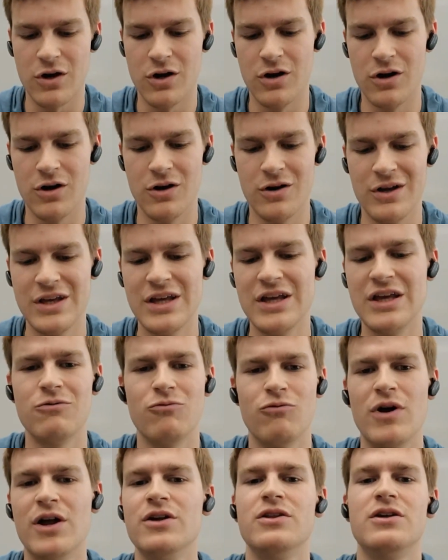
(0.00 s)
are
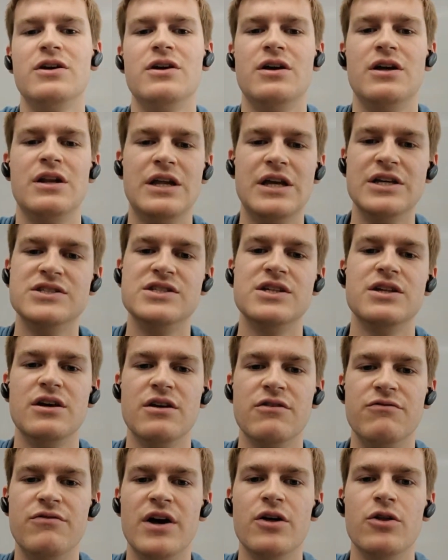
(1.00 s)
readily and
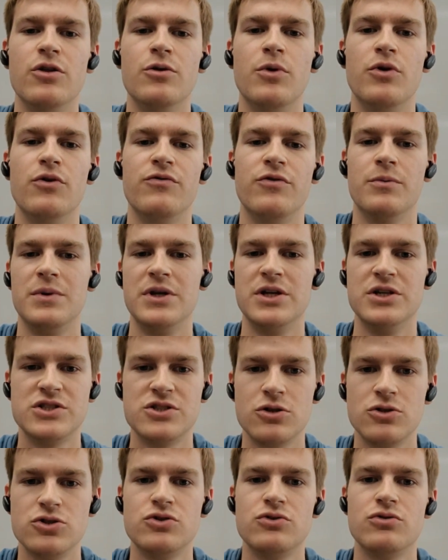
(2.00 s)
easily available for me to
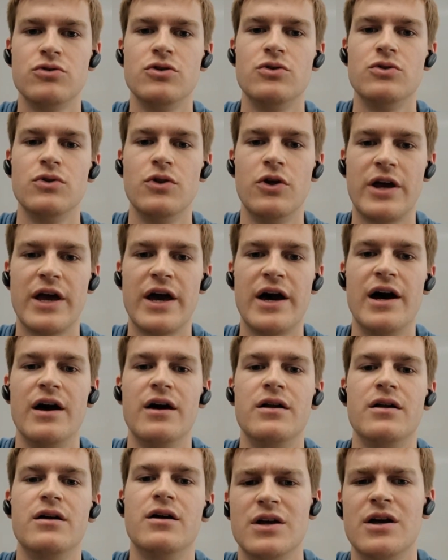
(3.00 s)
search through, look
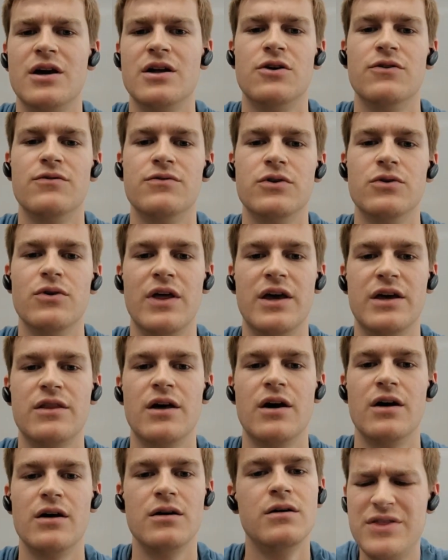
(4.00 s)
at, and solve through like
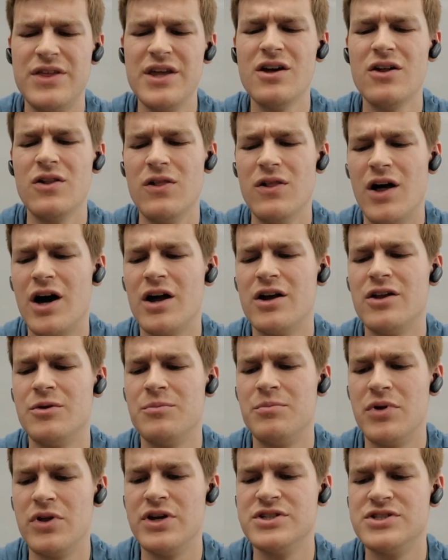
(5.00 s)
that. I think a lot of
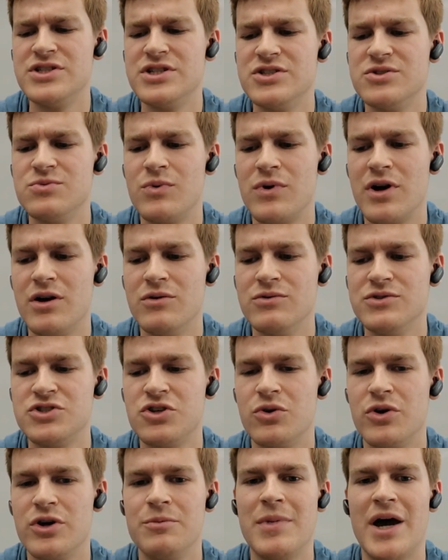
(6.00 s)
the places where I
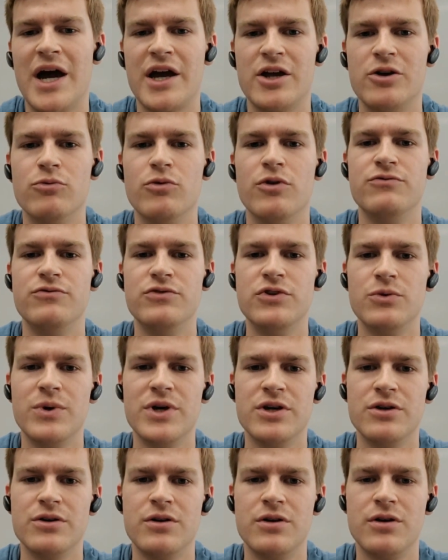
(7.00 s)
was going back and
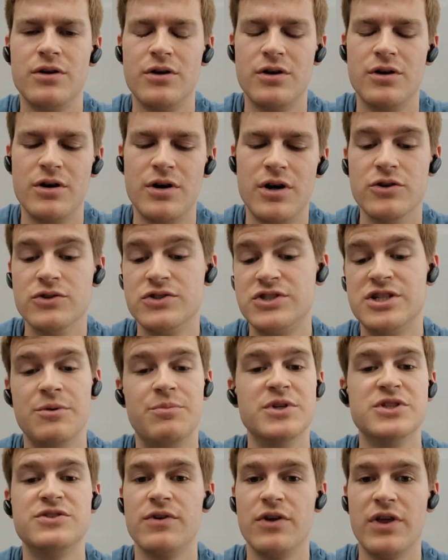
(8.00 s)
reviewing those
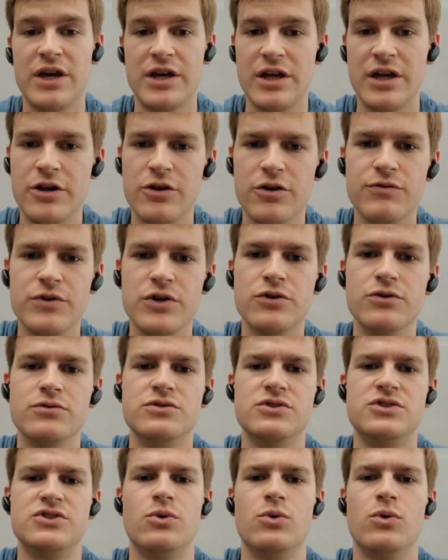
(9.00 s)
snippets for like
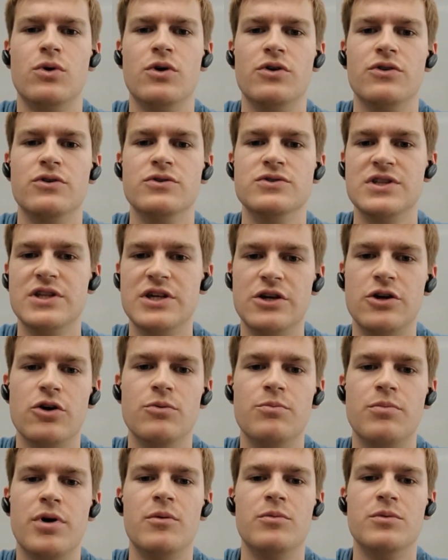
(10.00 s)
interviews or those leak
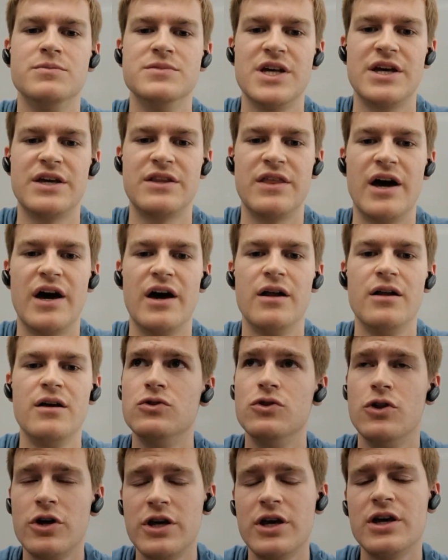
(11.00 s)
code problems like that,
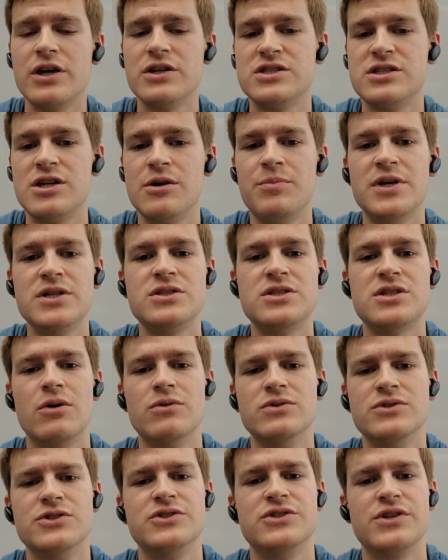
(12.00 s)
looking at snippets,
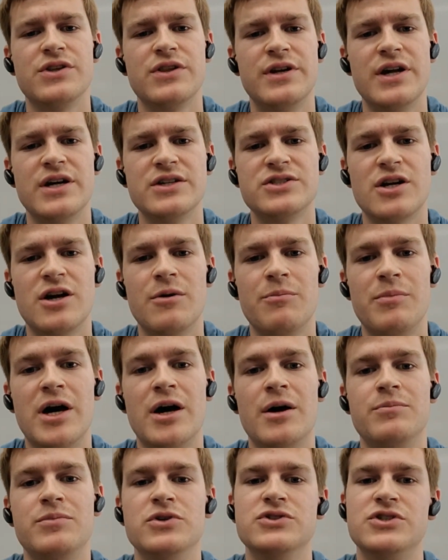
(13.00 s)
I was using the desktop
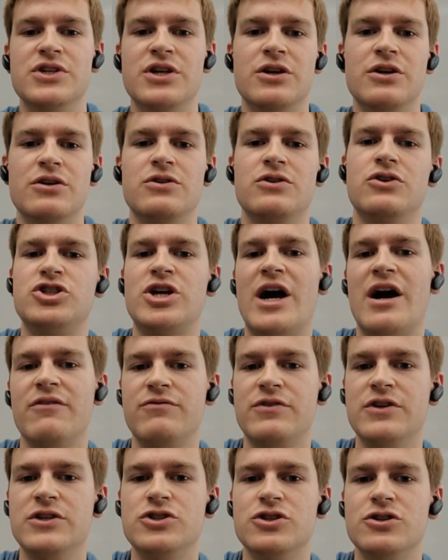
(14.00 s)
app, using chat
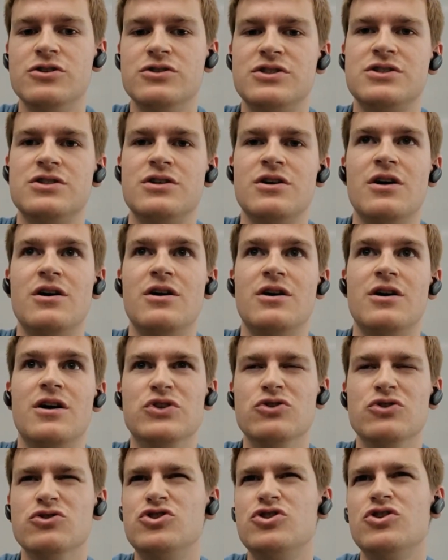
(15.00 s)
features,
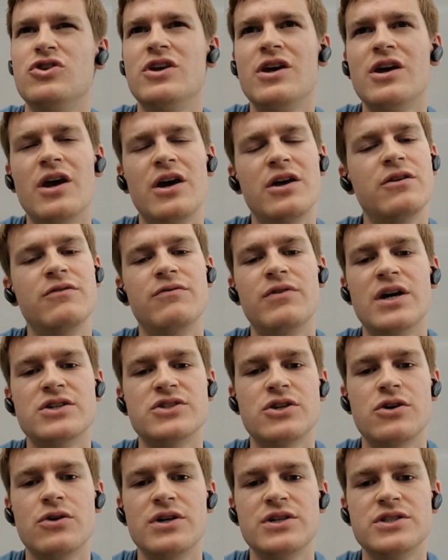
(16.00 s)
usually in the
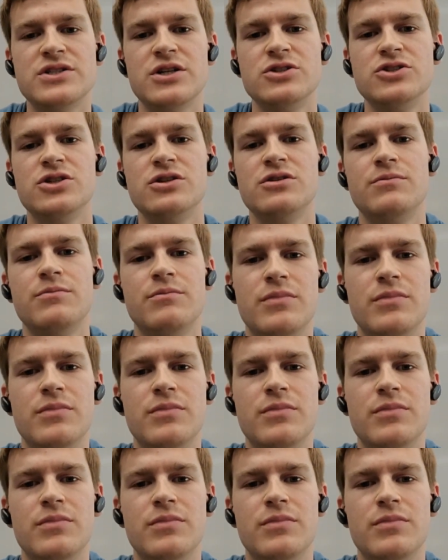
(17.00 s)
VS Code extension.